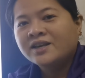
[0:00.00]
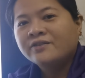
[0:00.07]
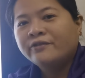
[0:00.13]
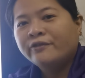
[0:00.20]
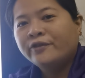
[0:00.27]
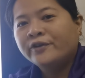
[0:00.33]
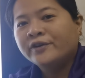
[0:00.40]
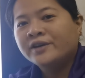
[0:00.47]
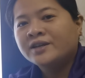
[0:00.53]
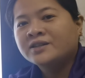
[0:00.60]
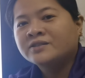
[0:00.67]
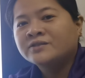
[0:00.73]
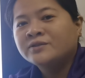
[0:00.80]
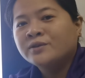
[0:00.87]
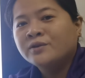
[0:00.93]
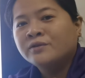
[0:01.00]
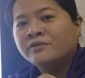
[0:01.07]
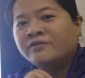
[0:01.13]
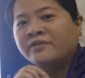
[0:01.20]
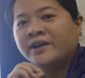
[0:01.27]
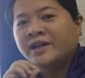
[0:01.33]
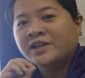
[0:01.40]
if there is
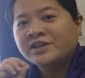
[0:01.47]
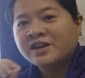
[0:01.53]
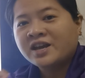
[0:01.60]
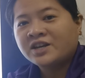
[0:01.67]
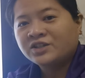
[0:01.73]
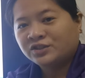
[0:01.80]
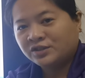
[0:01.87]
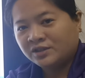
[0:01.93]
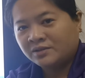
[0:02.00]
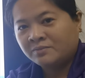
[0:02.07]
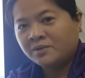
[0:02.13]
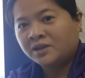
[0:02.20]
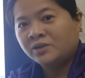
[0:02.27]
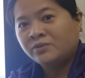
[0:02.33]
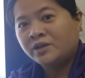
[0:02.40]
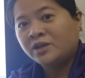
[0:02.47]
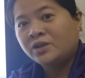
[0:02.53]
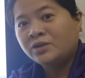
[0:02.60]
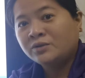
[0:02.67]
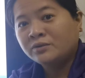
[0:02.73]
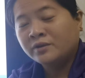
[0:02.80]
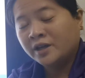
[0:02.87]
no variation
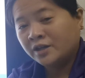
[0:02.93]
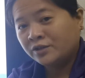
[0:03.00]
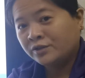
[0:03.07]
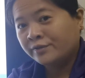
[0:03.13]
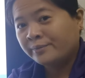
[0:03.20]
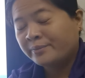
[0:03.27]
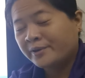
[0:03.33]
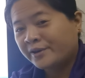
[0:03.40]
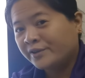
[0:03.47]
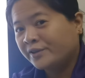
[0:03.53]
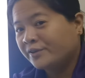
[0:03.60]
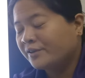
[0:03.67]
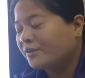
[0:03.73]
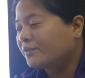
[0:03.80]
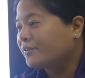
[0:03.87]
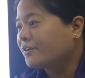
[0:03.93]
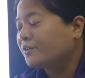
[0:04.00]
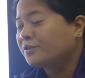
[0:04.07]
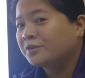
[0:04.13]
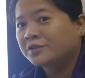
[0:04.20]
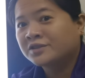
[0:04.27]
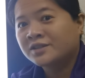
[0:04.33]
between you and your brother or
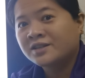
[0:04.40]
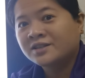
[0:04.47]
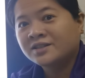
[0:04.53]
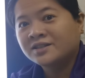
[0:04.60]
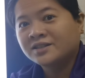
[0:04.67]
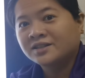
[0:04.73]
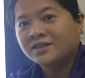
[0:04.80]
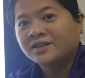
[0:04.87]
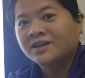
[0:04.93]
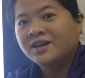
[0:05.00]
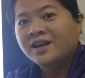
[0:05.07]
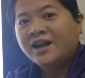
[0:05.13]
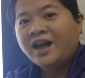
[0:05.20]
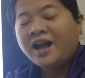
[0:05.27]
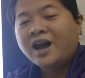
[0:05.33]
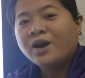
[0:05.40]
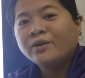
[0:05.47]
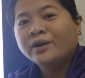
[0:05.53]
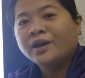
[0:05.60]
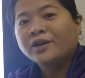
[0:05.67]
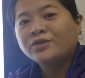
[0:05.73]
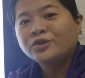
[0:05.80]
your sister, how
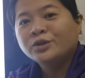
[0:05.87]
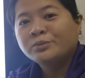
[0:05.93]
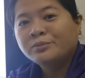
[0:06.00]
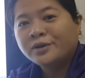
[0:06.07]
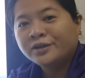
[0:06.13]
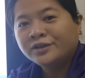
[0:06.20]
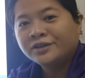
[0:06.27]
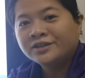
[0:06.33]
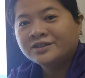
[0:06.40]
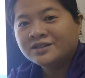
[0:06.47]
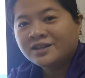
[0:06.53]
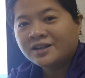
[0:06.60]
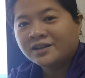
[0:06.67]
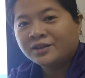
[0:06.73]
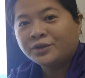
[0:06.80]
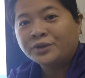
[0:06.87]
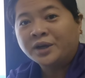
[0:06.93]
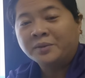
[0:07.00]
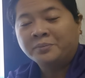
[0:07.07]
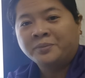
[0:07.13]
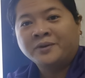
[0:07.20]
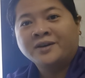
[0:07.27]
can your mother tell you
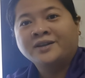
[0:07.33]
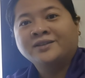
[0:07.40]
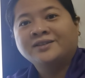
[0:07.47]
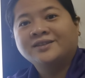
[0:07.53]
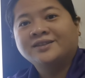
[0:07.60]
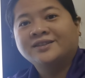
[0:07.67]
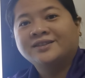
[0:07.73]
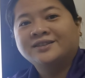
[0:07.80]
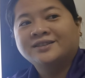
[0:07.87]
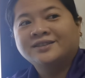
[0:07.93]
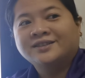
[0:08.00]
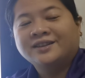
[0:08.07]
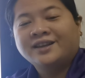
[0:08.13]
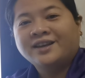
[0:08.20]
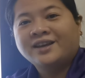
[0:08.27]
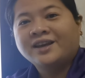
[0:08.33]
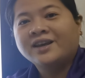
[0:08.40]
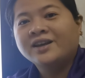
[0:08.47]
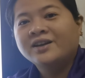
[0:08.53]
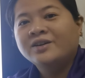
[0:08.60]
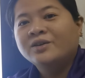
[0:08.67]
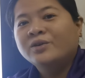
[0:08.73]
apart?
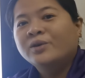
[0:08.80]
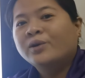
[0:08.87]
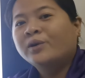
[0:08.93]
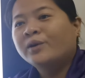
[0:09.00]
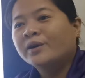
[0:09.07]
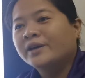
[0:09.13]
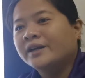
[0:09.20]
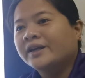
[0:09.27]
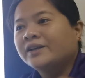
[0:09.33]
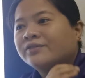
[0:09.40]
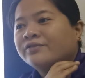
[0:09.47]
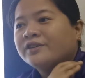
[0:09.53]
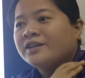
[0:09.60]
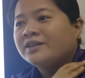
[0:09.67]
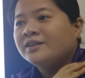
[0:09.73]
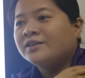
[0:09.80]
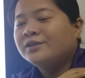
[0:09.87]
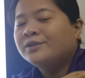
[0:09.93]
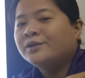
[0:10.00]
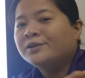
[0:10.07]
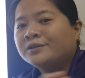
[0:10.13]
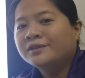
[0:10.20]
Okay? Or if in the
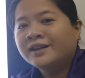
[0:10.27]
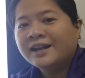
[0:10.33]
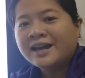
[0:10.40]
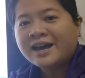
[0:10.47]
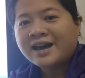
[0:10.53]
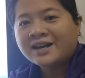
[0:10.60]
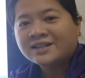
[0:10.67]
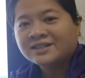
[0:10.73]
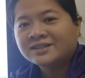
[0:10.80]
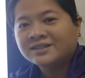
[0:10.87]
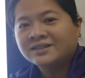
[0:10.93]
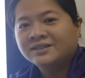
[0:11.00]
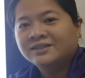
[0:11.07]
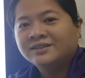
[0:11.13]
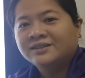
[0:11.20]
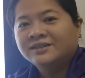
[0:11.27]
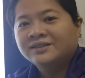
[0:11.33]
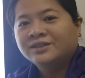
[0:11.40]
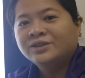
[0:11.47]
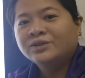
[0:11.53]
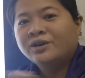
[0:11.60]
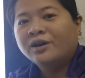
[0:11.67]
whole class,
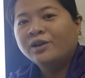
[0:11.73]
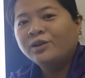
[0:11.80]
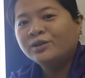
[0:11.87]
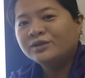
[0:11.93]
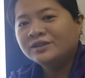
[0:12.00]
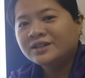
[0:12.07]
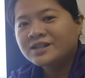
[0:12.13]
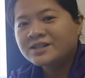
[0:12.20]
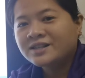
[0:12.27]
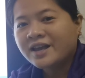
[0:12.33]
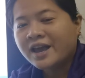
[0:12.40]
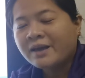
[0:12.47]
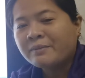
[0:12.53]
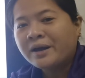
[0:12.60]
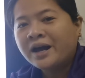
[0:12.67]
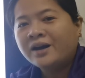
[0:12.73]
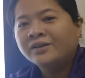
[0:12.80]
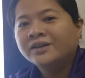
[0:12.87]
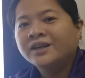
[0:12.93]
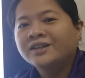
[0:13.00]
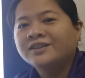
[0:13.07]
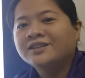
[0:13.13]
you all look the same,
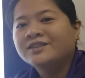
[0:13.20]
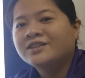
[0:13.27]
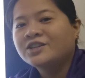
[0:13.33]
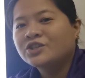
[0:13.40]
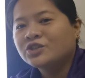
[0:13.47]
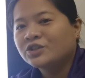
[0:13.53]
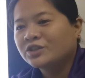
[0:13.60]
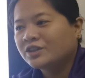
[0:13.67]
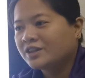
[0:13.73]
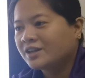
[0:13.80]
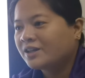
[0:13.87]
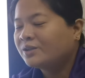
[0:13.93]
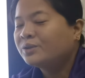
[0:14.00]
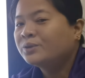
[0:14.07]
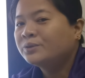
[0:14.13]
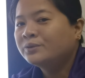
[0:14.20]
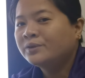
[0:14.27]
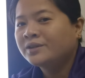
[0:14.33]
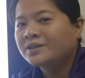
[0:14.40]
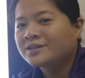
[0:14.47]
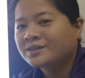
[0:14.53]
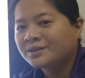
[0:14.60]
how can the teacher tell who
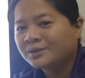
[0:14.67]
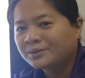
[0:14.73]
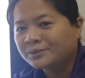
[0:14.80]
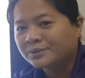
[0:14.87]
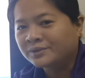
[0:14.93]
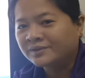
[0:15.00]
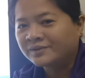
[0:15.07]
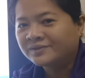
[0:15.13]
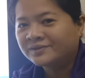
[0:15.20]
is who?